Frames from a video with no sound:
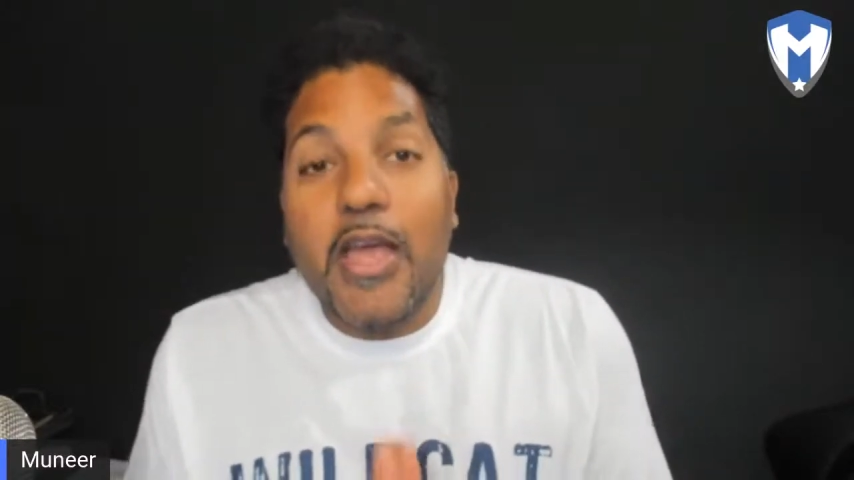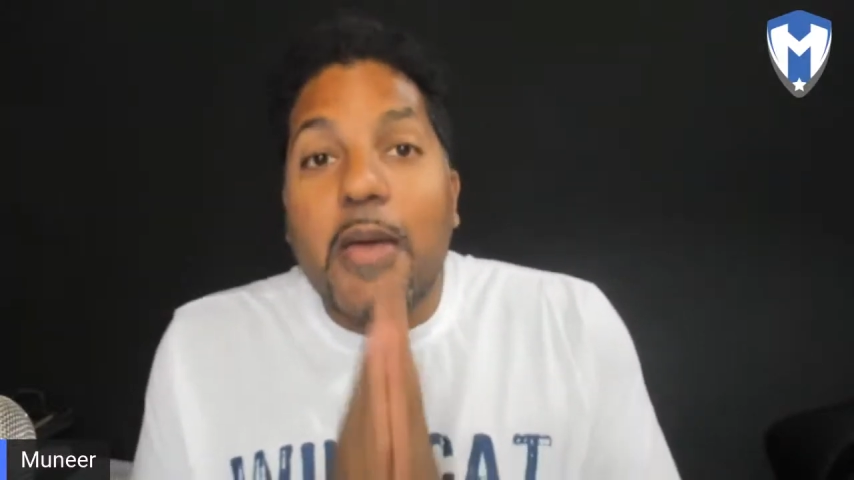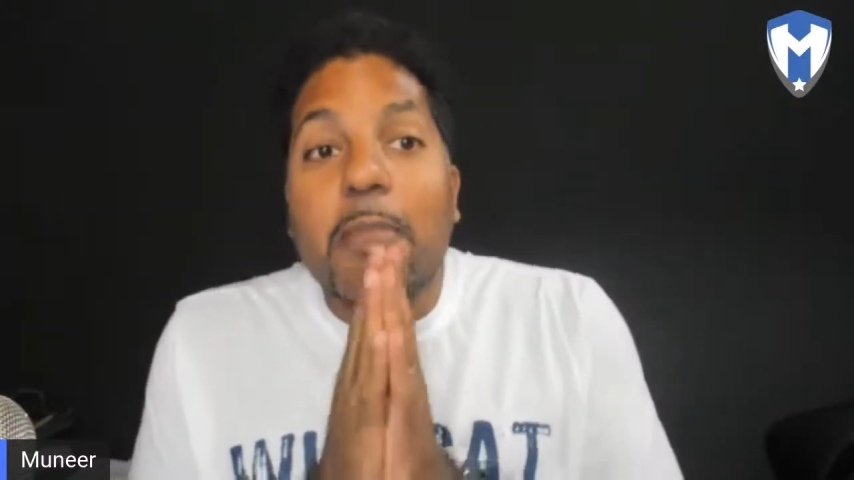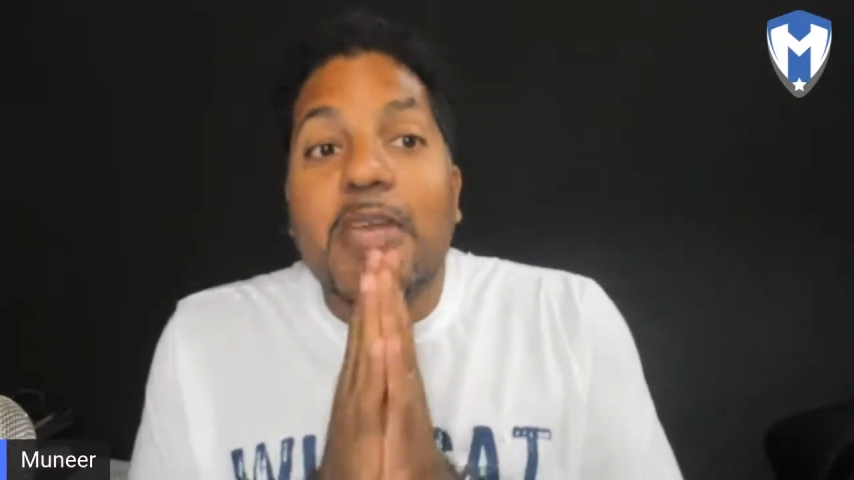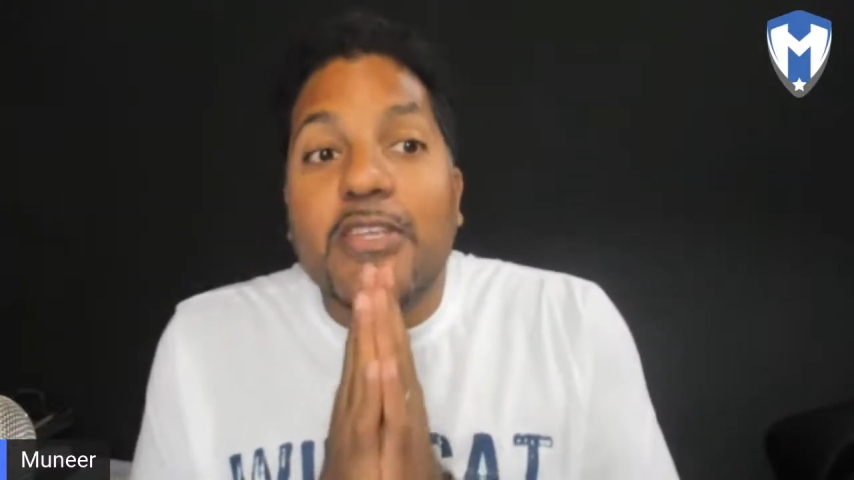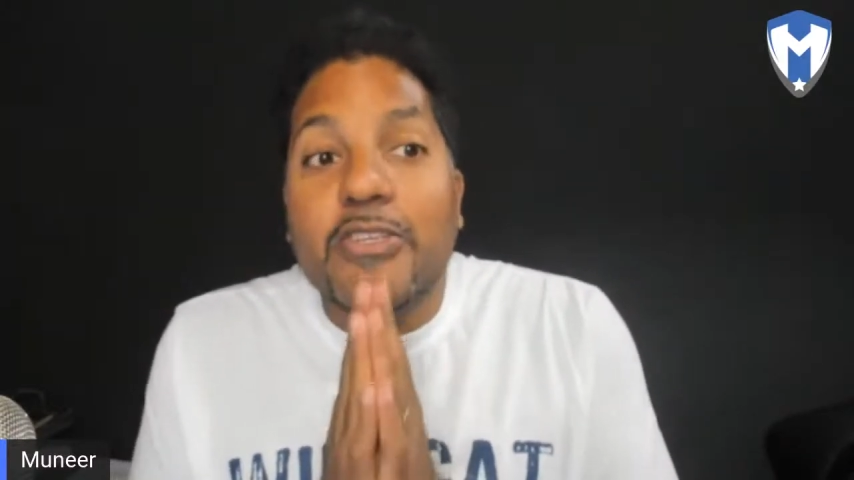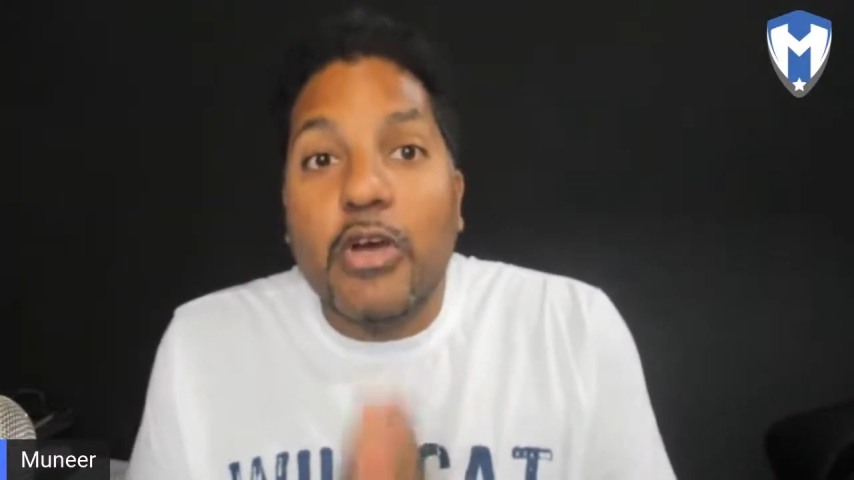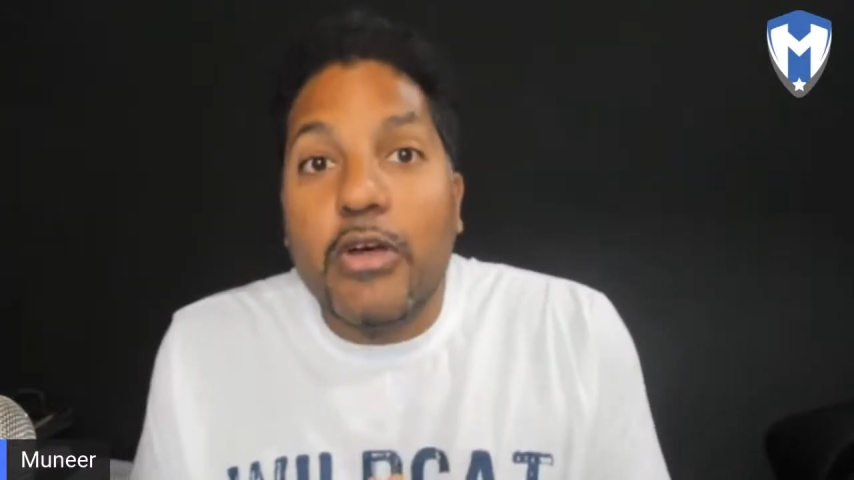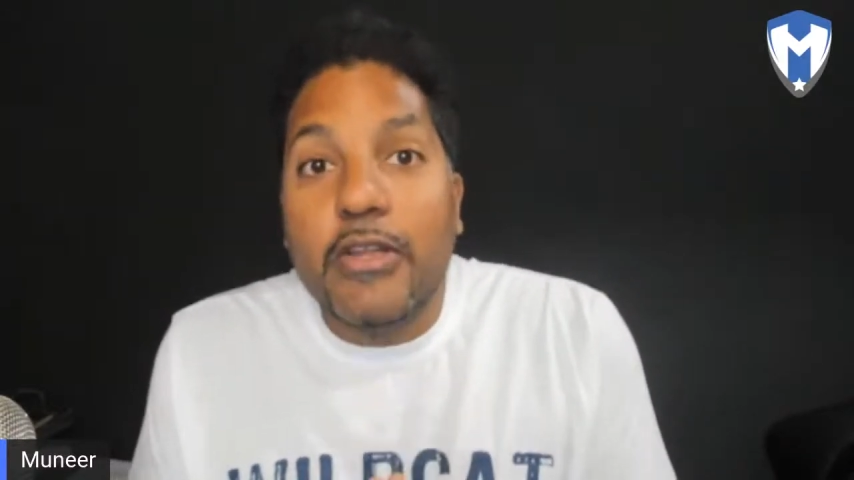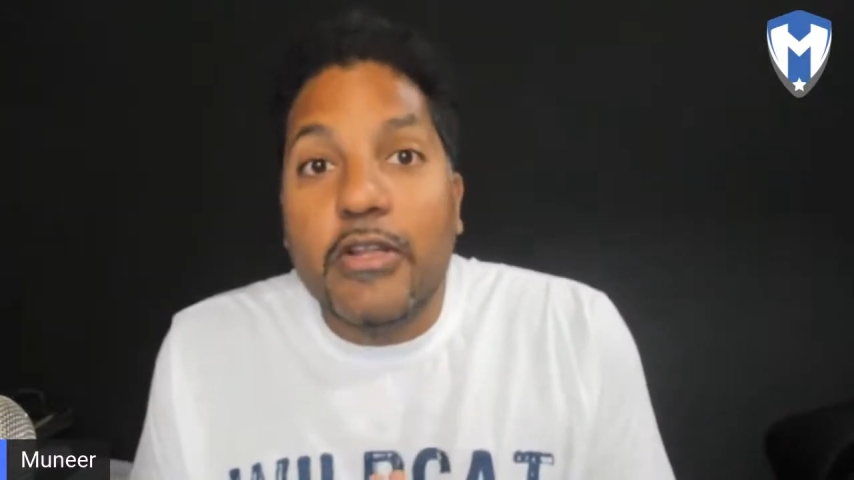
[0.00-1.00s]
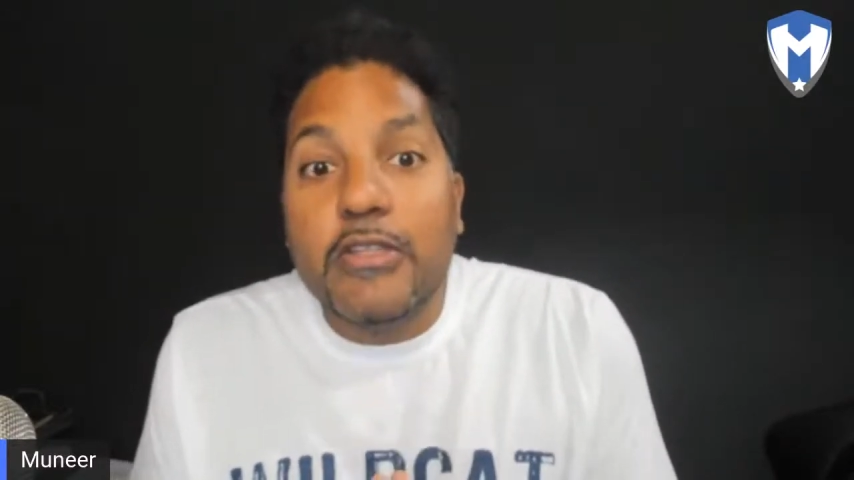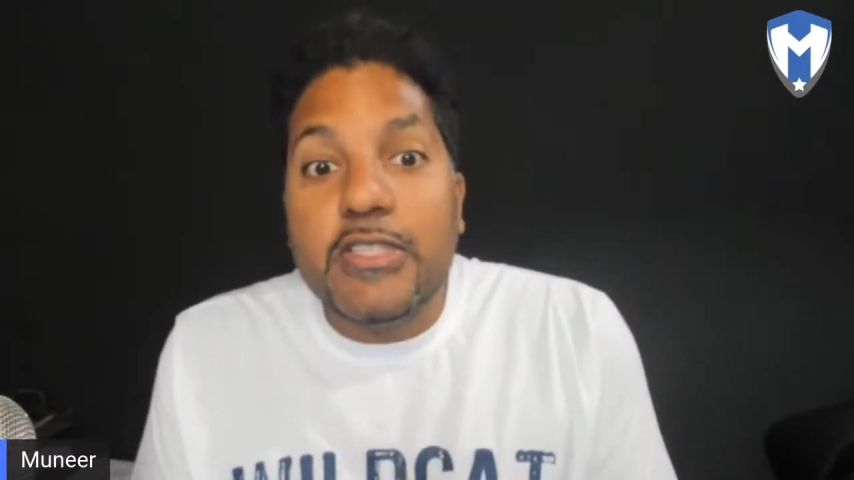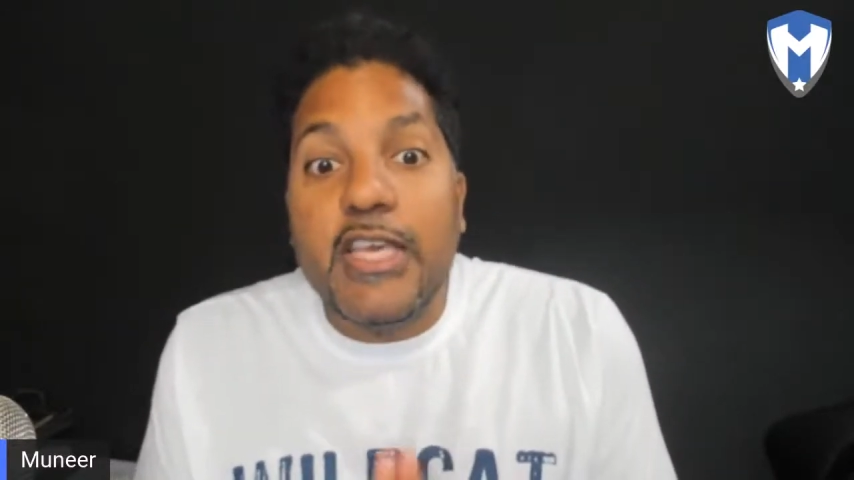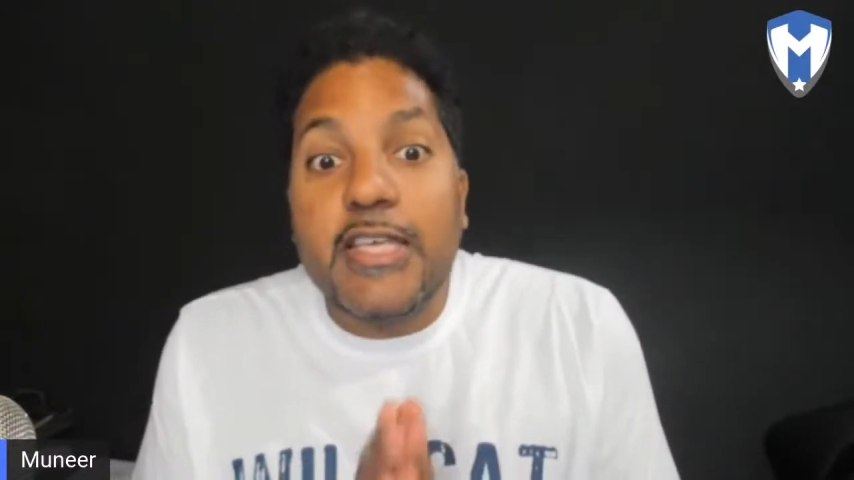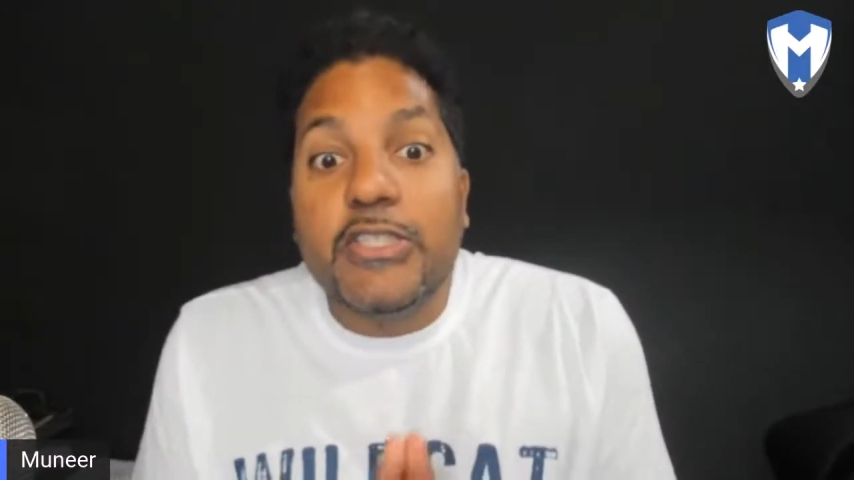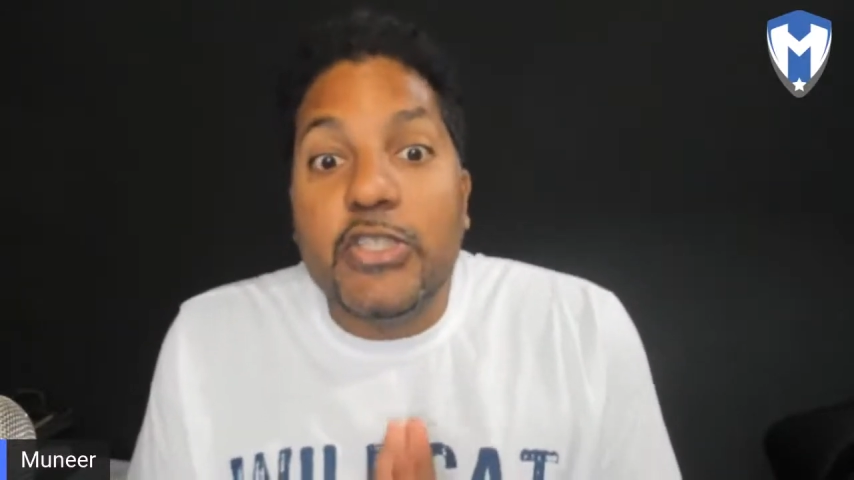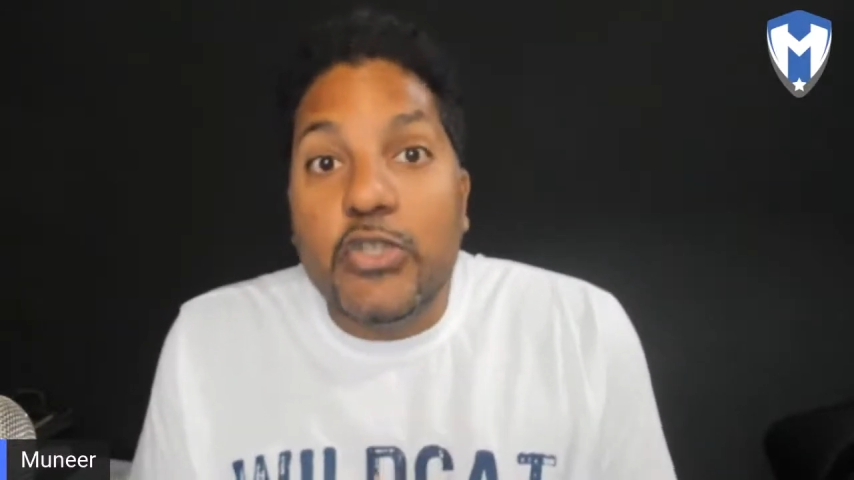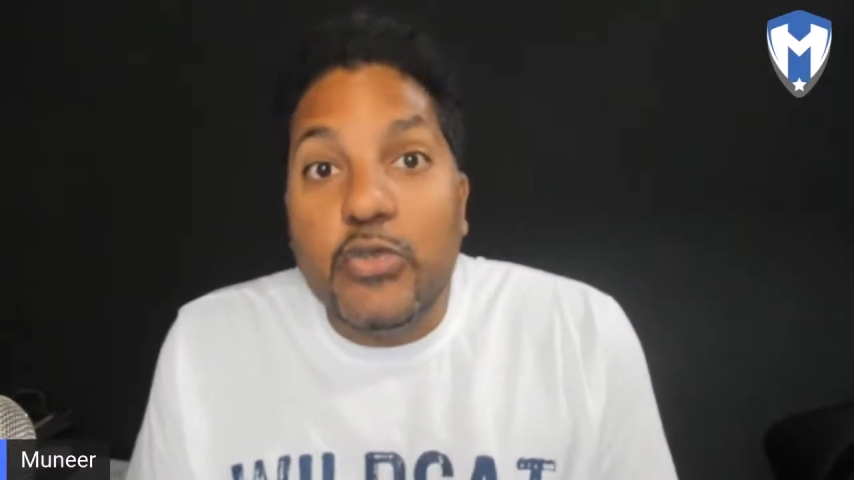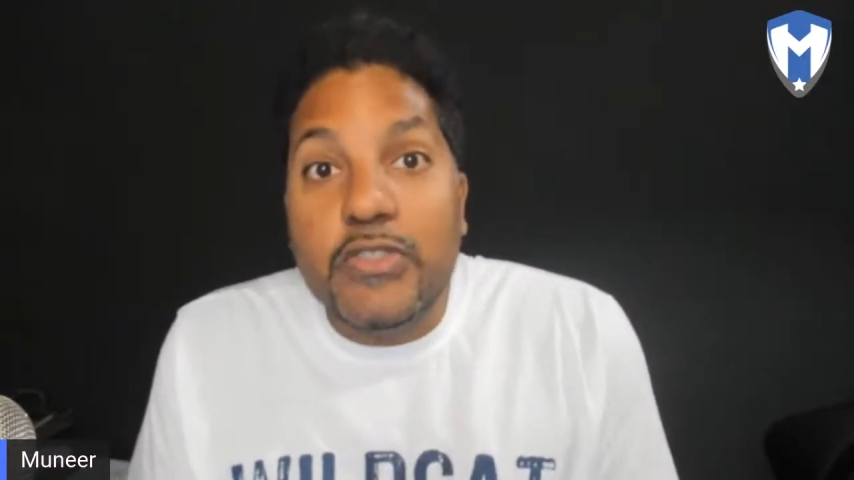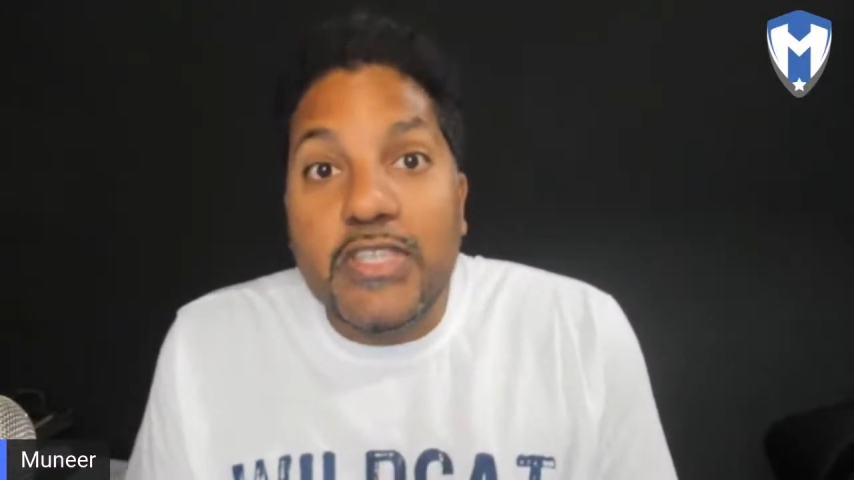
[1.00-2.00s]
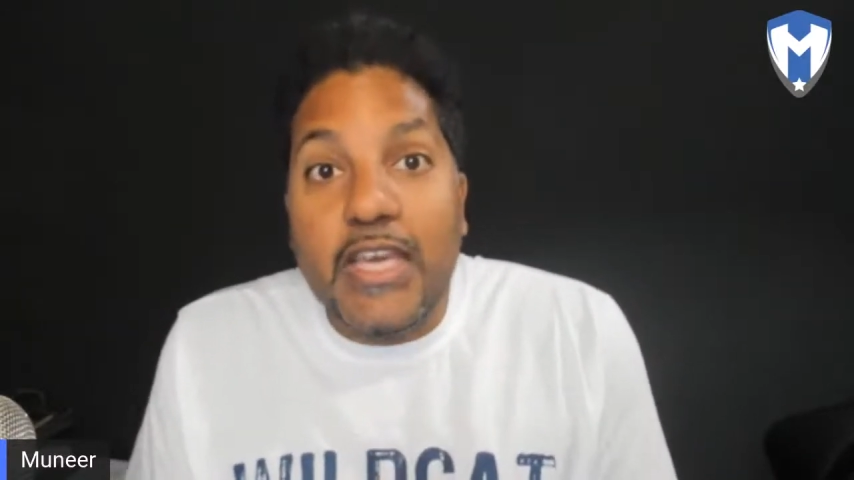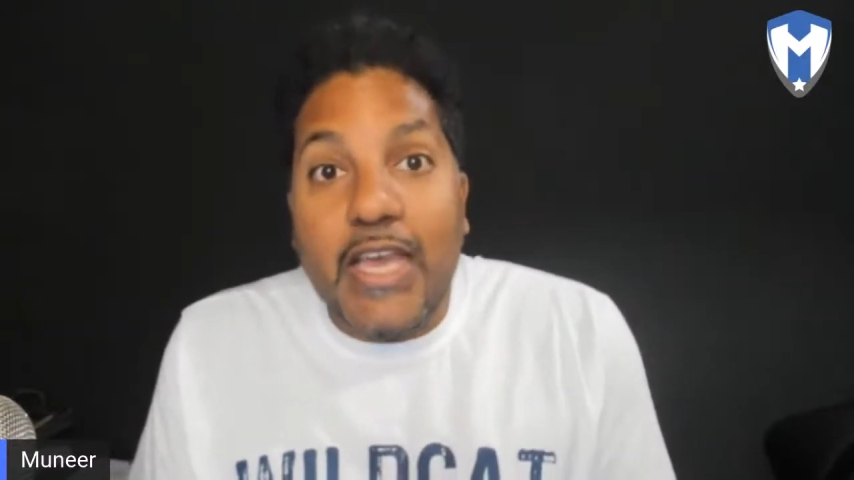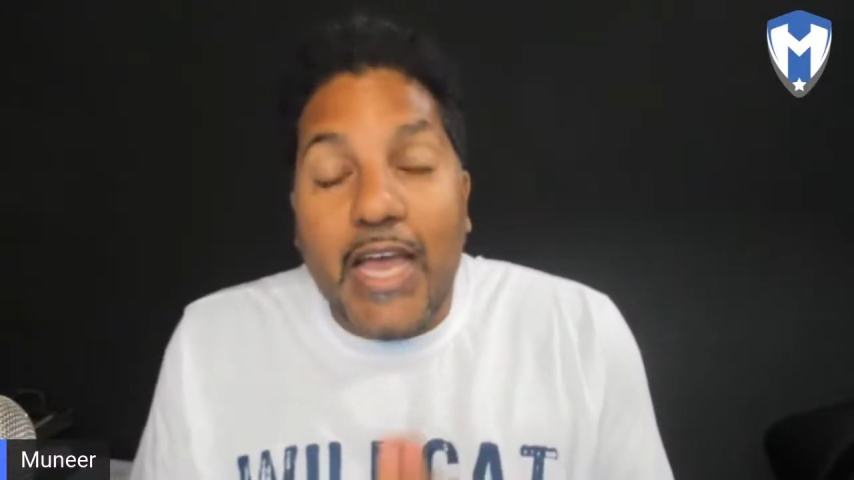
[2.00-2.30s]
McDonald's is using